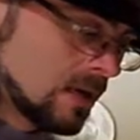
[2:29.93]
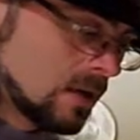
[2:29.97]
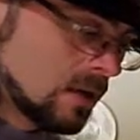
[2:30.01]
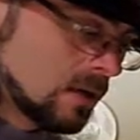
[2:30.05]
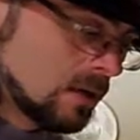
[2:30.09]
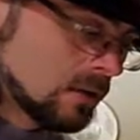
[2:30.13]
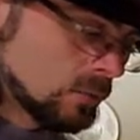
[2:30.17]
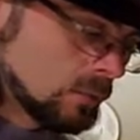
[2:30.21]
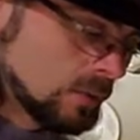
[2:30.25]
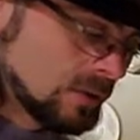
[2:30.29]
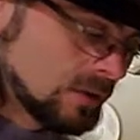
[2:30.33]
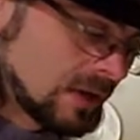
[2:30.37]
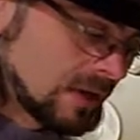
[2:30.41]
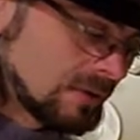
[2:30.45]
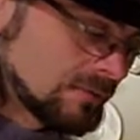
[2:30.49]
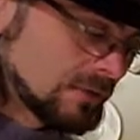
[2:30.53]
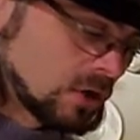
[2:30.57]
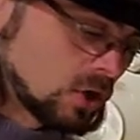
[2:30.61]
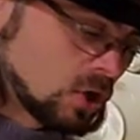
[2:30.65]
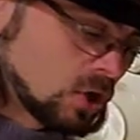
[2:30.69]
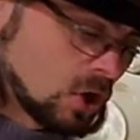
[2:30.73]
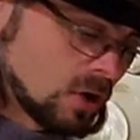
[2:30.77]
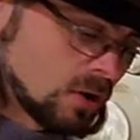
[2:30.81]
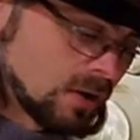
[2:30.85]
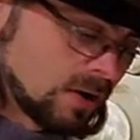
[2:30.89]
So once you have the
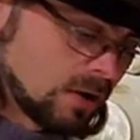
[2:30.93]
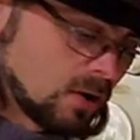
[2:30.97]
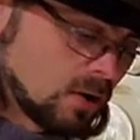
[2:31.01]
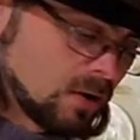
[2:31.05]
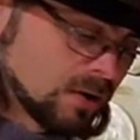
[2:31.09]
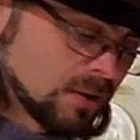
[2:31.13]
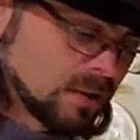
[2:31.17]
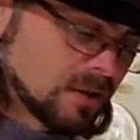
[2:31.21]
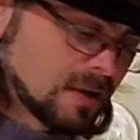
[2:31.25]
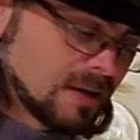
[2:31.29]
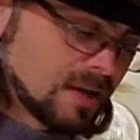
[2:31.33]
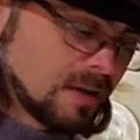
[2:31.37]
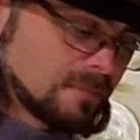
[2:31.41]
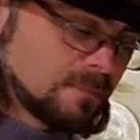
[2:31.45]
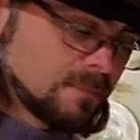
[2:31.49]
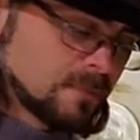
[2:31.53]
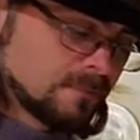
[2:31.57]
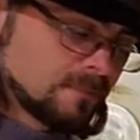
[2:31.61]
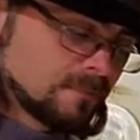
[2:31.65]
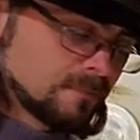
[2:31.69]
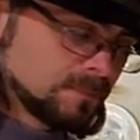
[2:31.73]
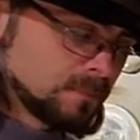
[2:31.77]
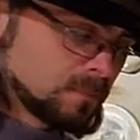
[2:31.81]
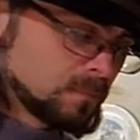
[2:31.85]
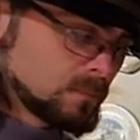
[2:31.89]
garlic all set
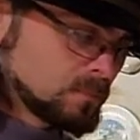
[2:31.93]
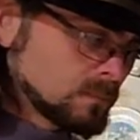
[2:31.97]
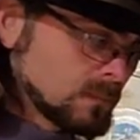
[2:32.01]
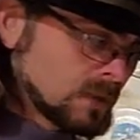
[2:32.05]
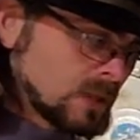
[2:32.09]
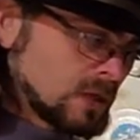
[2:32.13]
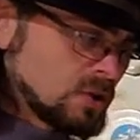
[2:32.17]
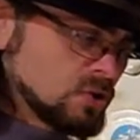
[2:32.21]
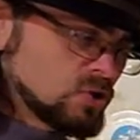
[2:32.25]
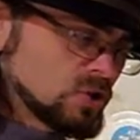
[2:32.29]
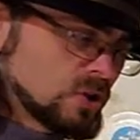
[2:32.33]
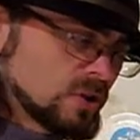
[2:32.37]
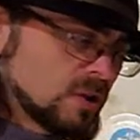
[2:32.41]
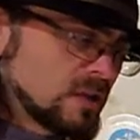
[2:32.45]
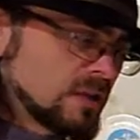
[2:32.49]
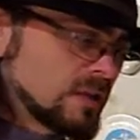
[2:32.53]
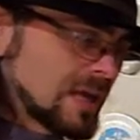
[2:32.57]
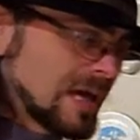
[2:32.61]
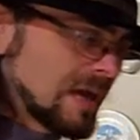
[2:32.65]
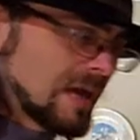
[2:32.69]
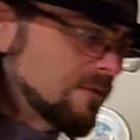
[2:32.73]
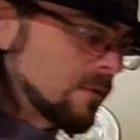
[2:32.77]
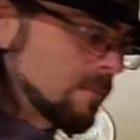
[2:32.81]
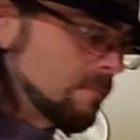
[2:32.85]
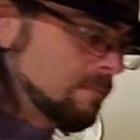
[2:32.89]
up, you just need to
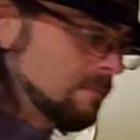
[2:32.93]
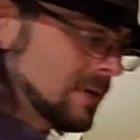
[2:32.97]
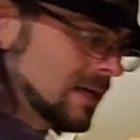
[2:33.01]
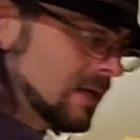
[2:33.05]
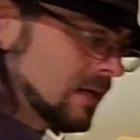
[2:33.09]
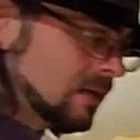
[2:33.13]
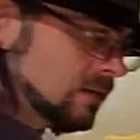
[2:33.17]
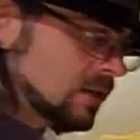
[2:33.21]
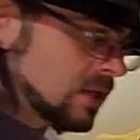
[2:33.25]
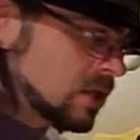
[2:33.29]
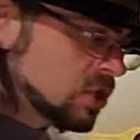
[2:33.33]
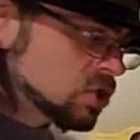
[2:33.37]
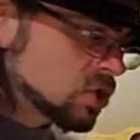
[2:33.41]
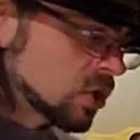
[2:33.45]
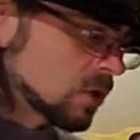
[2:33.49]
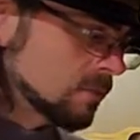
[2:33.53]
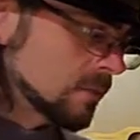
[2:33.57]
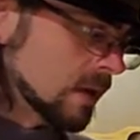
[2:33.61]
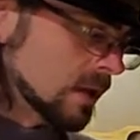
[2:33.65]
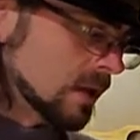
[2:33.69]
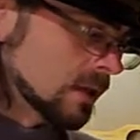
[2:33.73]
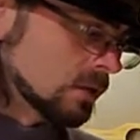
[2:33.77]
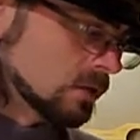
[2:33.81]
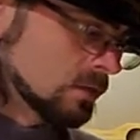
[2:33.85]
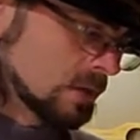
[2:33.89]
have a bit of Dijon
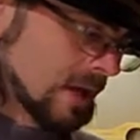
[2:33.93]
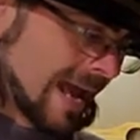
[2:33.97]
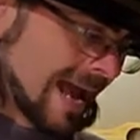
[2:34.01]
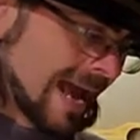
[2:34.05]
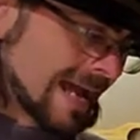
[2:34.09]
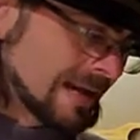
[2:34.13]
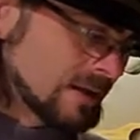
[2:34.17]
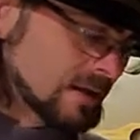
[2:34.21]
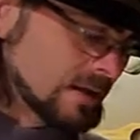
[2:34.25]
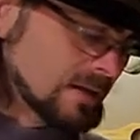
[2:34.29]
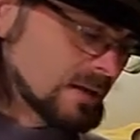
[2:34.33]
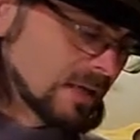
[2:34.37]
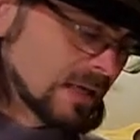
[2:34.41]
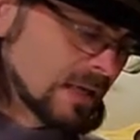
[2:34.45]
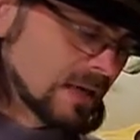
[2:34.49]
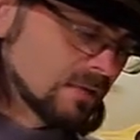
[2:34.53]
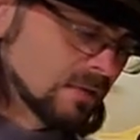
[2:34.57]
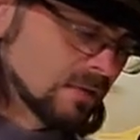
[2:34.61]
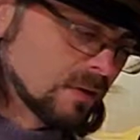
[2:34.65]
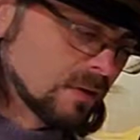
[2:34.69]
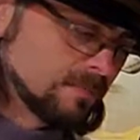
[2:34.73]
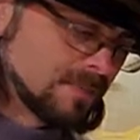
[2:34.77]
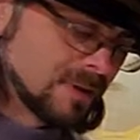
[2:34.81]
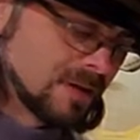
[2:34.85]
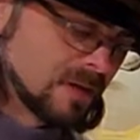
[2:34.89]
mustard added in to give
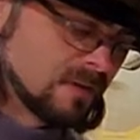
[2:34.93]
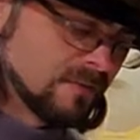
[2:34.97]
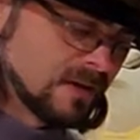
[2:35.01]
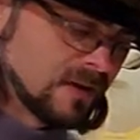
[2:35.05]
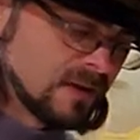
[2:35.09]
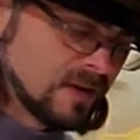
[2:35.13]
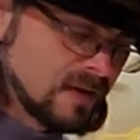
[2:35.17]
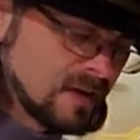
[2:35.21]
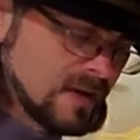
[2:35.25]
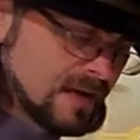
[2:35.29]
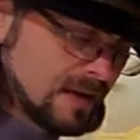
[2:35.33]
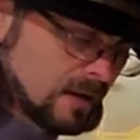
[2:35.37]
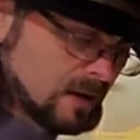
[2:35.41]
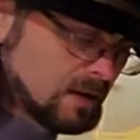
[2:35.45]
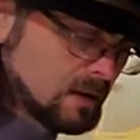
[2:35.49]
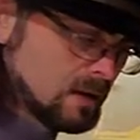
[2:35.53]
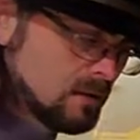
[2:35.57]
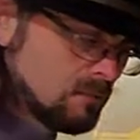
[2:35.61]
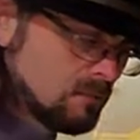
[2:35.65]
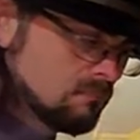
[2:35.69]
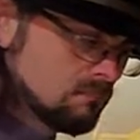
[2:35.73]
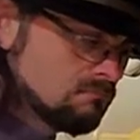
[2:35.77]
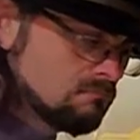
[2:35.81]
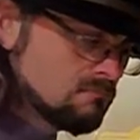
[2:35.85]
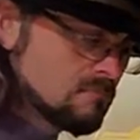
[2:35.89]
it a bit of a kick.
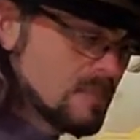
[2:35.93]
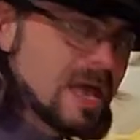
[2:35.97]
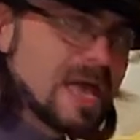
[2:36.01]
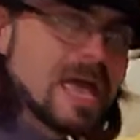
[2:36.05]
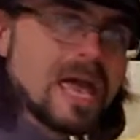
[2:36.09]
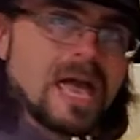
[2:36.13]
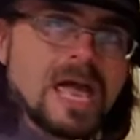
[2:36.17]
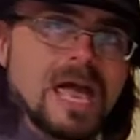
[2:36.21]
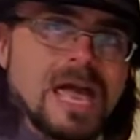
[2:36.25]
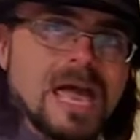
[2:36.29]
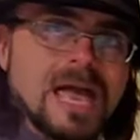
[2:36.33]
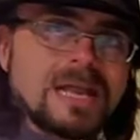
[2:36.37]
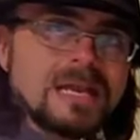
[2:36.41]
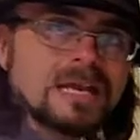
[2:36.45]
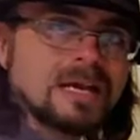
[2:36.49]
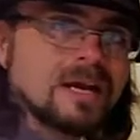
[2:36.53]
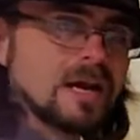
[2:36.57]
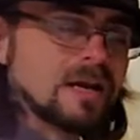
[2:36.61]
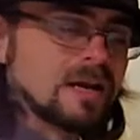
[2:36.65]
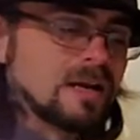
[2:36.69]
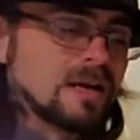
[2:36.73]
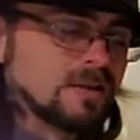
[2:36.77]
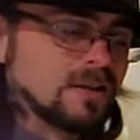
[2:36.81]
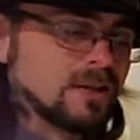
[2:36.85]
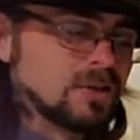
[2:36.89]
Any
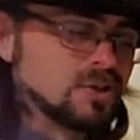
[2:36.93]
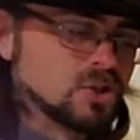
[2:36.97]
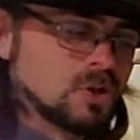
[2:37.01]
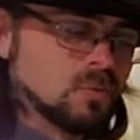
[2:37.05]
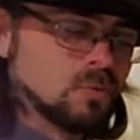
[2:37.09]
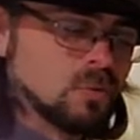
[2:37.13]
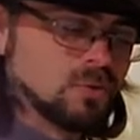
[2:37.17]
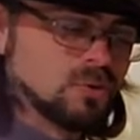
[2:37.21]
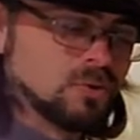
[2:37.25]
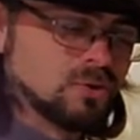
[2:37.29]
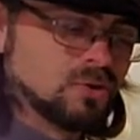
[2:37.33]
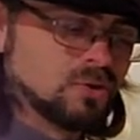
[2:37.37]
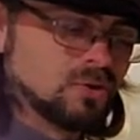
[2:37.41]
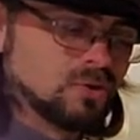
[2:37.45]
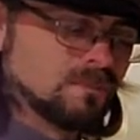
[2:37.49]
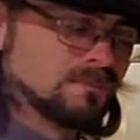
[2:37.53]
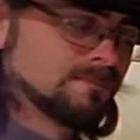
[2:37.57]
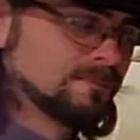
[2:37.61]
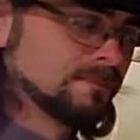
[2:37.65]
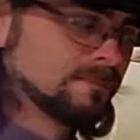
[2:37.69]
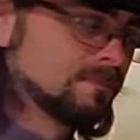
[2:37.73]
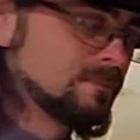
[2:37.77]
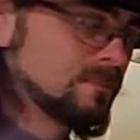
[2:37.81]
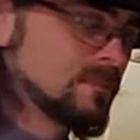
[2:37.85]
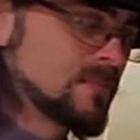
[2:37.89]
kind of Dijon will do,
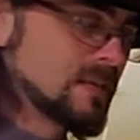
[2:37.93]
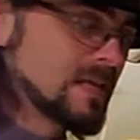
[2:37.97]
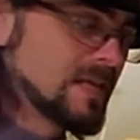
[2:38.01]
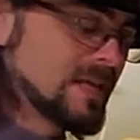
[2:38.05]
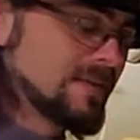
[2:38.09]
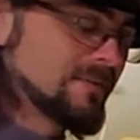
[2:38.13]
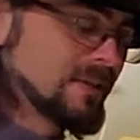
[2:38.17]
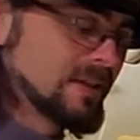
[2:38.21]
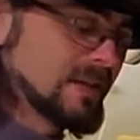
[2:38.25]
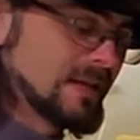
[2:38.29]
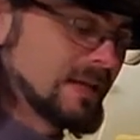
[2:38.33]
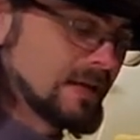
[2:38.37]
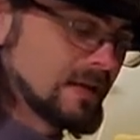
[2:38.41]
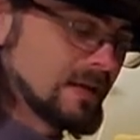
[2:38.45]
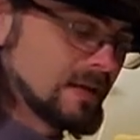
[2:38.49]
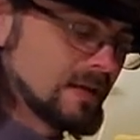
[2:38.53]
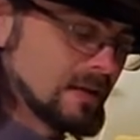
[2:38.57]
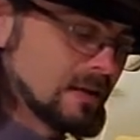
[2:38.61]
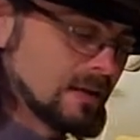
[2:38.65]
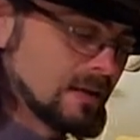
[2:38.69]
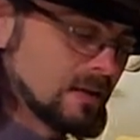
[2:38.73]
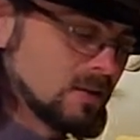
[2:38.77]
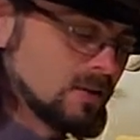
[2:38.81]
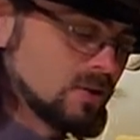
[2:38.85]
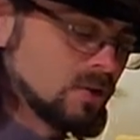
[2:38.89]
even like
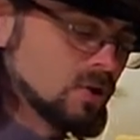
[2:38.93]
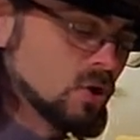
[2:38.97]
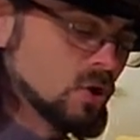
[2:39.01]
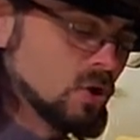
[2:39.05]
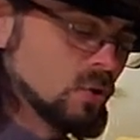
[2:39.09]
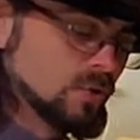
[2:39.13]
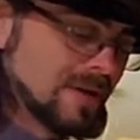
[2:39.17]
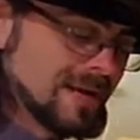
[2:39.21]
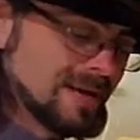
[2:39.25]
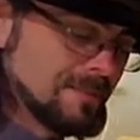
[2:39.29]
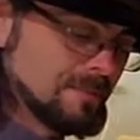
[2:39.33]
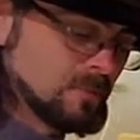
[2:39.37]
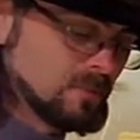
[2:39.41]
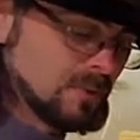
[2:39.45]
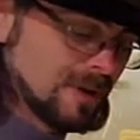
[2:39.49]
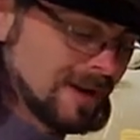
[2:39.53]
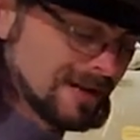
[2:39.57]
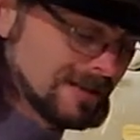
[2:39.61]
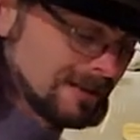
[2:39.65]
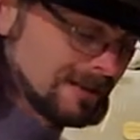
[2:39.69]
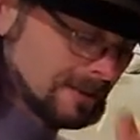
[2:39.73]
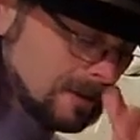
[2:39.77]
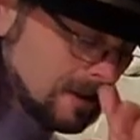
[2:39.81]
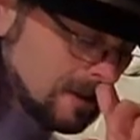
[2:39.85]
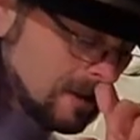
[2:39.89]
a no-name
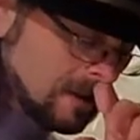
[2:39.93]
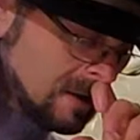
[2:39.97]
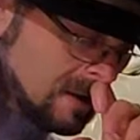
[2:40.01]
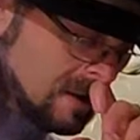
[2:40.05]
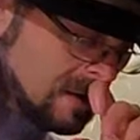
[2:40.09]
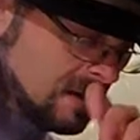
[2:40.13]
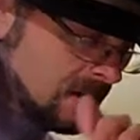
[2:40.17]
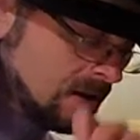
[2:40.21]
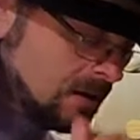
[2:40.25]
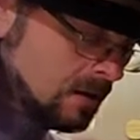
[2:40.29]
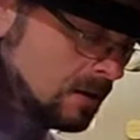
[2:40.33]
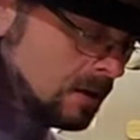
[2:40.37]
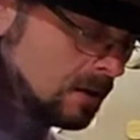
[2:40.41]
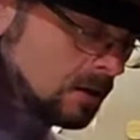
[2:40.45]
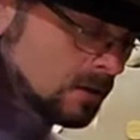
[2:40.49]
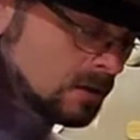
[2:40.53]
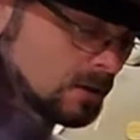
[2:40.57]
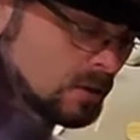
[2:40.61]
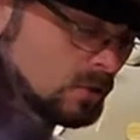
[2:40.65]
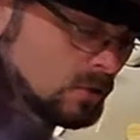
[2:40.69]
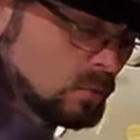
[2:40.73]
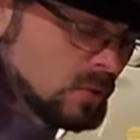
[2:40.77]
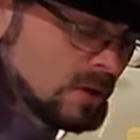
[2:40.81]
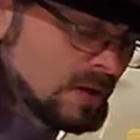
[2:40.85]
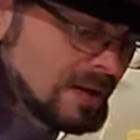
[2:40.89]
brand, because
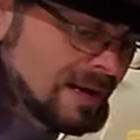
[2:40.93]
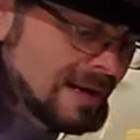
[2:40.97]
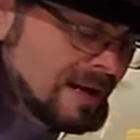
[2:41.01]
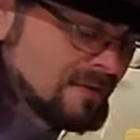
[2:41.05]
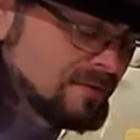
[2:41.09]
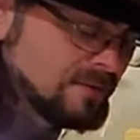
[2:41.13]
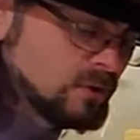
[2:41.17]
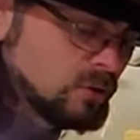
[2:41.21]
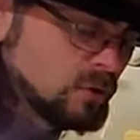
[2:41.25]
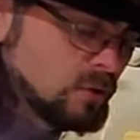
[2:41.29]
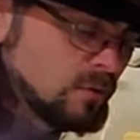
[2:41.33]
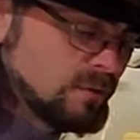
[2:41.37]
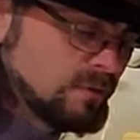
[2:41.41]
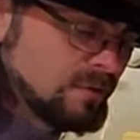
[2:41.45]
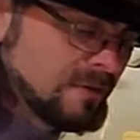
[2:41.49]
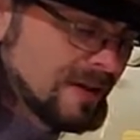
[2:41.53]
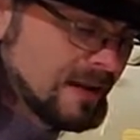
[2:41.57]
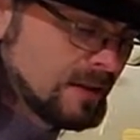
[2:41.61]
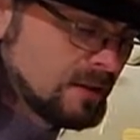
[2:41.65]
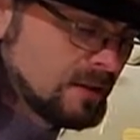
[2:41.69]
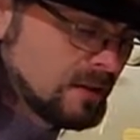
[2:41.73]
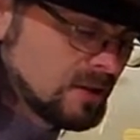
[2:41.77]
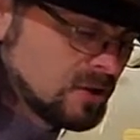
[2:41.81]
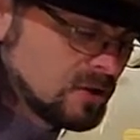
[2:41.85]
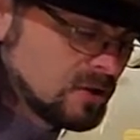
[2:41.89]
you don't want to have it too
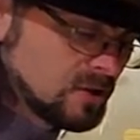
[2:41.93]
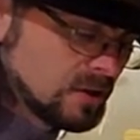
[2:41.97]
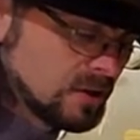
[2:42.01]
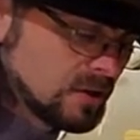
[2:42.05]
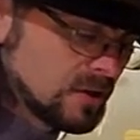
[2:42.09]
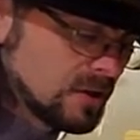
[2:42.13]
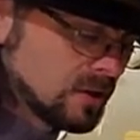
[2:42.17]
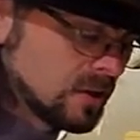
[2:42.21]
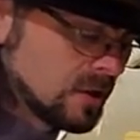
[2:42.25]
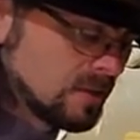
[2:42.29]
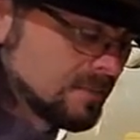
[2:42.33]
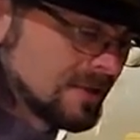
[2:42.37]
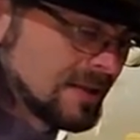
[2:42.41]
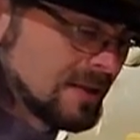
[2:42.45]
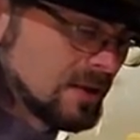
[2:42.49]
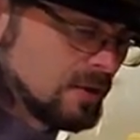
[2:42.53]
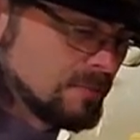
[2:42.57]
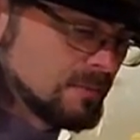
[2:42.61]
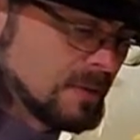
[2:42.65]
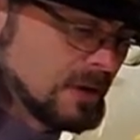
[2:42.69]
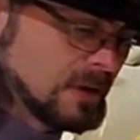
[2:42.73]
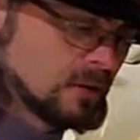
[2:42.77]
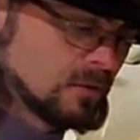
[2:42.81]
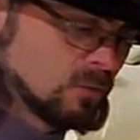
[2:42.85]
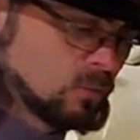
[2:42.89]
fancy. You just need something that'll
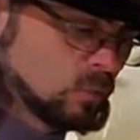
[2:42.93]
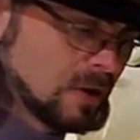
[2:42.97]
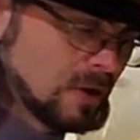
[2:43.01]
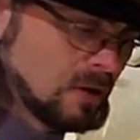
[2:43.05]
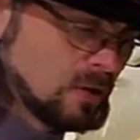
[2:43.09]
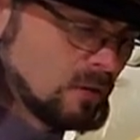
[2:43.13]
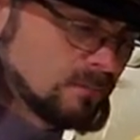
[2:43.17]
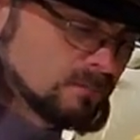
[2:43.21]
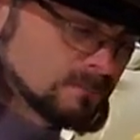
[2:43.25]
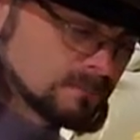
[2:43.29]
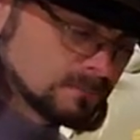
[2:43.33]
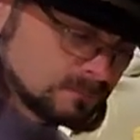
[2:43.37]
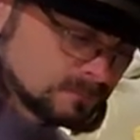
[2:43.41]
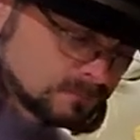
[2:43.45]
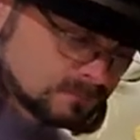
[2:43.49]
mix well.